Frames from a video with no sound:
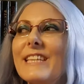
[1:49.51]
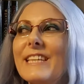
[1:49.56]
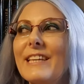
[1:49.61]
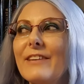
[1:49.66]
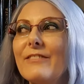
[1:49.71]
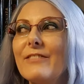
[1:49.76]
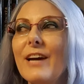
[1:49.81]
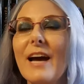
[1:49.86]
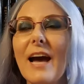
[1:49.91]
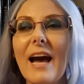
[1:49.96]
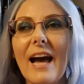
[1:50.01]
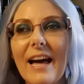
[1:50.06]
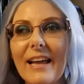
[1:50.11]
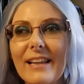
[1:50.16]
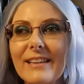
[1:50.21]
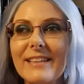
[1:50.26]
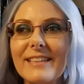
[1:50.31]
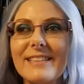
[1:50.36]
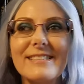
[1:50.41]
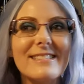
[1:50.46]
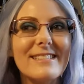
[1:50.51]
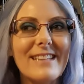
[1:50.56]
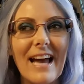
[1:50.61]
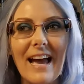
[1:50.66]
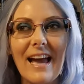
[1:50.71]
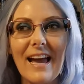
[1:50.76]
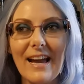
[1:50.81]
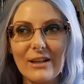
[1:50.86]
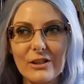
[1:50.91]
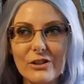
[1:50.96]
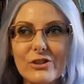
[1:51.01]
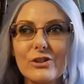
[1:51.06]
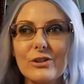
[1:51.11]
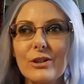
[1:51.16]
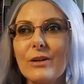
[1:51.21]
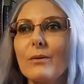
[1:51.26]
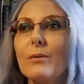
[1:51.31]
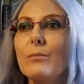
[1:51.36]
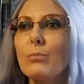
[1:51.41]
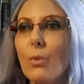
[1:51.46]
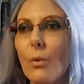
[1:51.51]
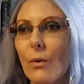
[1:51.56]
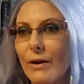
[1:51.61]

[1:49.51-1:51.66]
give it at least that extra